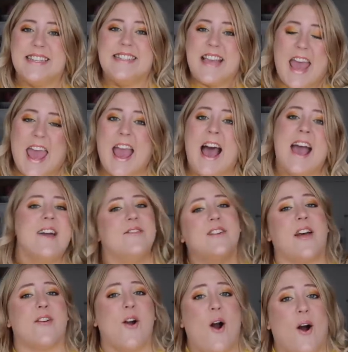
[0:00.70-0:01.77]
today I have
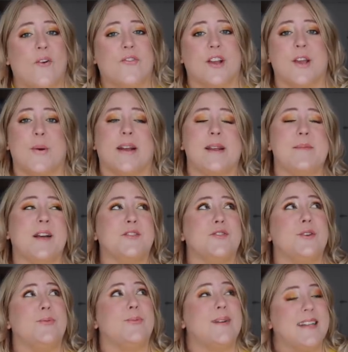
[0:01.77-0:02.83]
another haul for you, and I'm
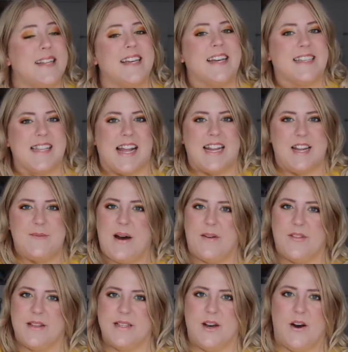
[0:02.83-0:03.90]
actually really excited
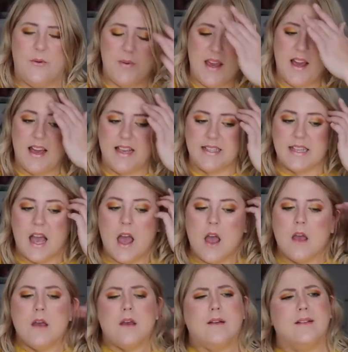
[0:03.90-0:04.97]
about this haul because
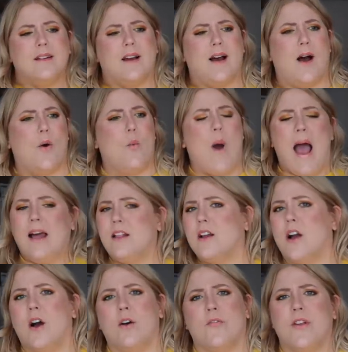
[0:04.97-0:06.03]
a while
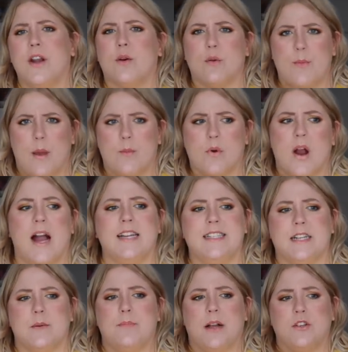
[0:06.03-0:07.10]
ago, if you don't remember, I
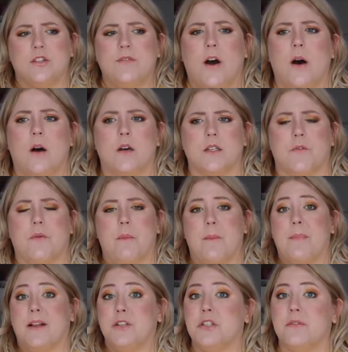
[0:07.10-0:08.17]
did a bunch of hauls from a
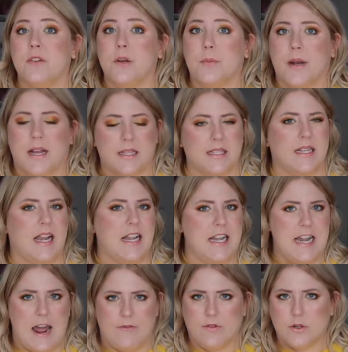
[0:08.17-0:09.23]
bunch of new brands that I'd
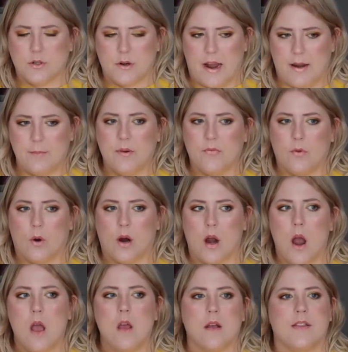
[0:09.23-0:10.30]
never tried
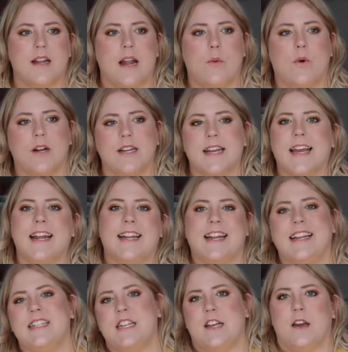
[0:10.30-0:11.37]
before that I wanted to get an
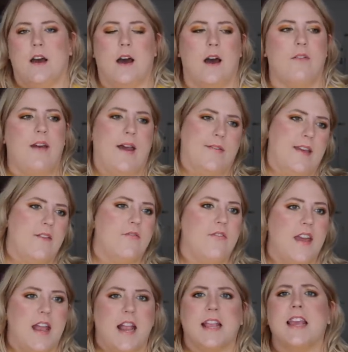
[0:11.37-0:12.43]
idea of how they
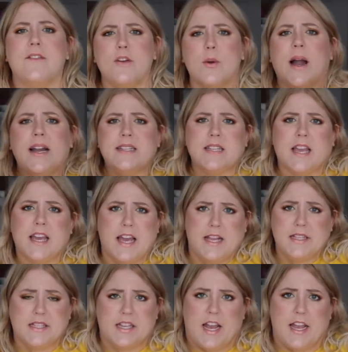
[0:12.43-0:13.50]
fit and give you guys like
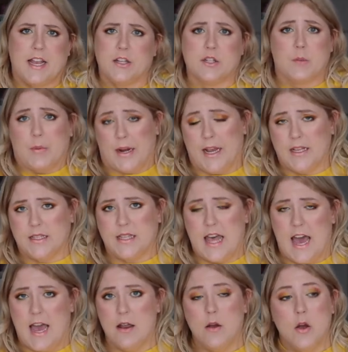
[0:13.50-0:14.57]
insight into brands
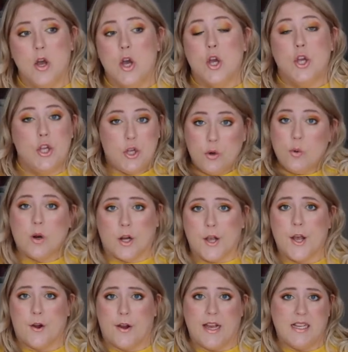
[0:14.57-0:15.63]
that you were
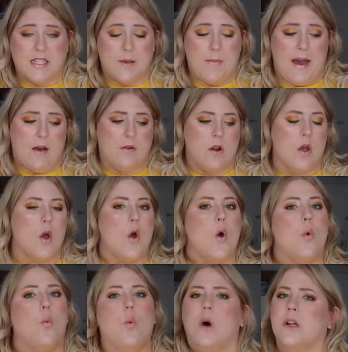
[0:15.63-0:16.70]
curious about.
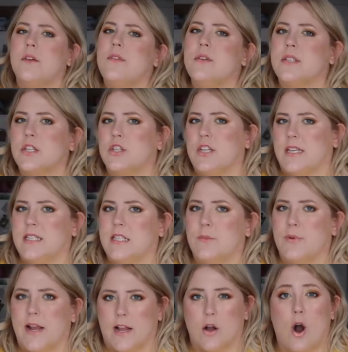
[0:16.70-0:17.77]
One of you suggested a
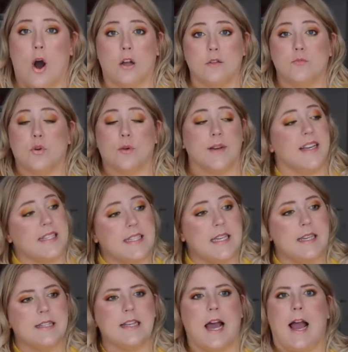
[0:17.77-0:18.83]
brand called
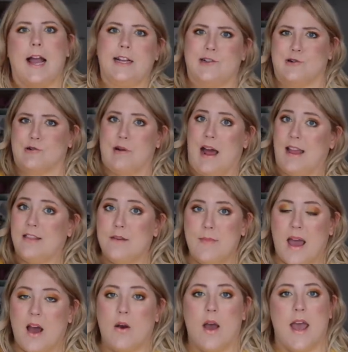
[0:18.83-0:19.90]
Maurices. I tried them
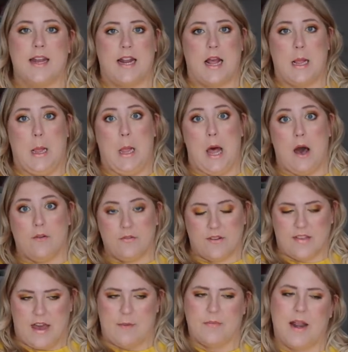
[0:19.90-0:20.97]
out and I
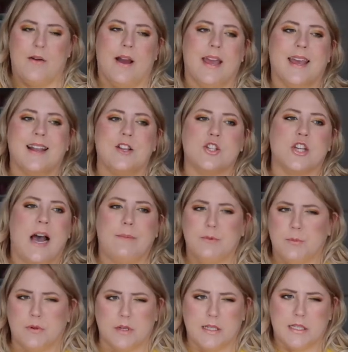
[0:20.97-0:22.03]
loved them. Now, I had
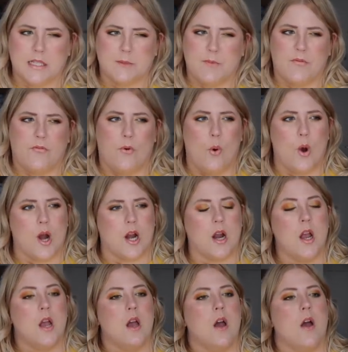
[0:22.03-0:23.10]
shopped Maurices
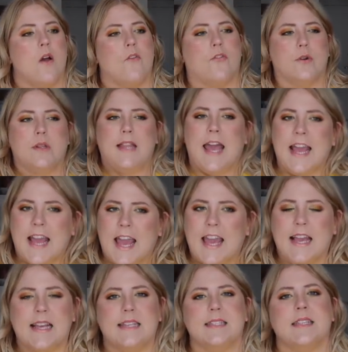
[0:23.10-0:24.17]
before for
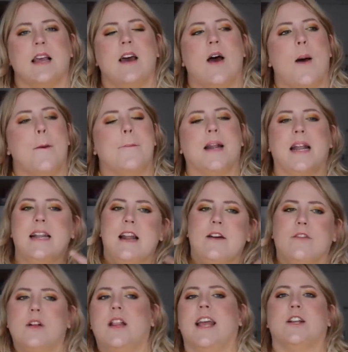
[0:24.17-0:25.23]
leggings, but I'd
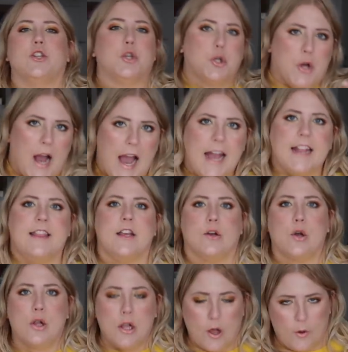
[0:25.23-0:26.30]
never like tried their
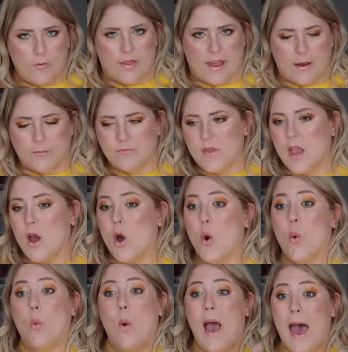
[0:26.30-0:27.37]
clothing.
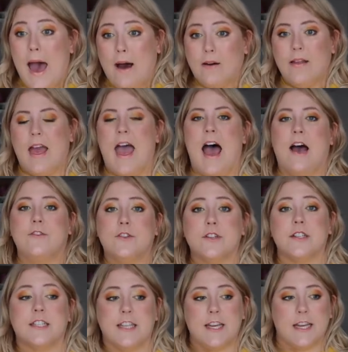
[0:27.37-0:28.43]
Well, after
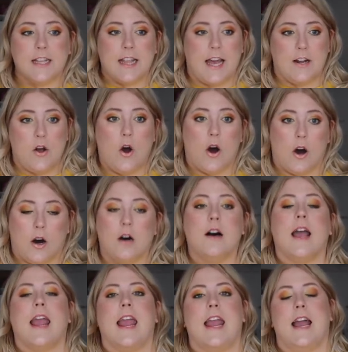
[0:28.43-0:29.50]
seeing that
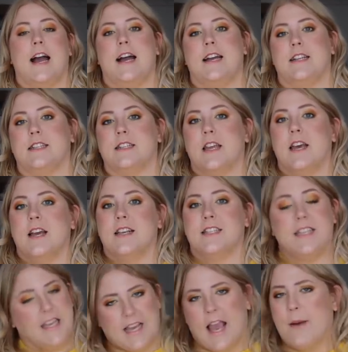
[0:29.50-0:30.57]
haul and
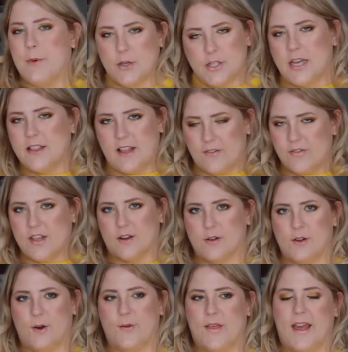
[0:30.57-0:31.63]
seeing how much I love their
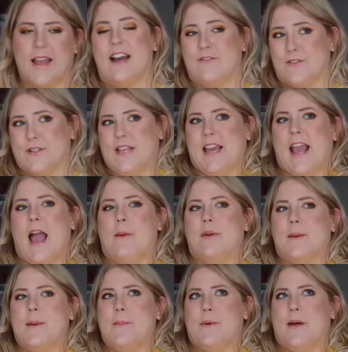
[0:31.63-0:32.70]
clothing, after seeing how
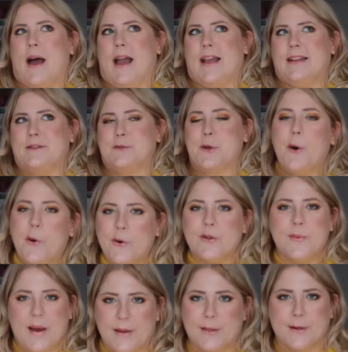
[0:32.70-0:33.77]
many people I told
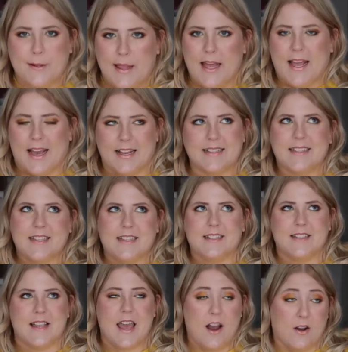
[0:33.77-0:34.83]
about their leggings, because
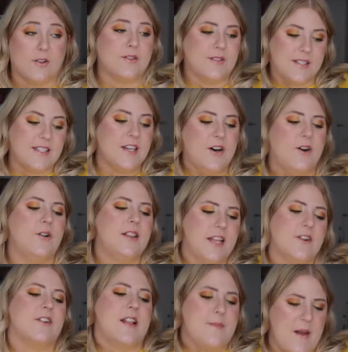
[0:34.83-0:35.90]
they are still
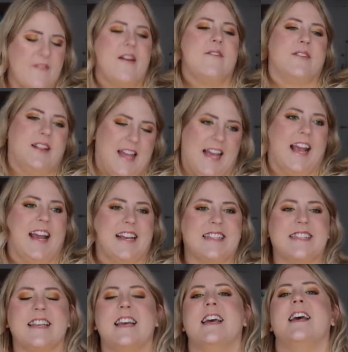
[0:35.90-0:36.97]
literally my favorite
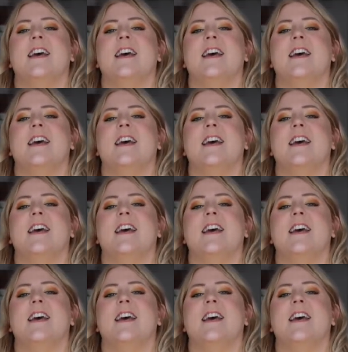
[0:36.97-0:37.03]
leggings,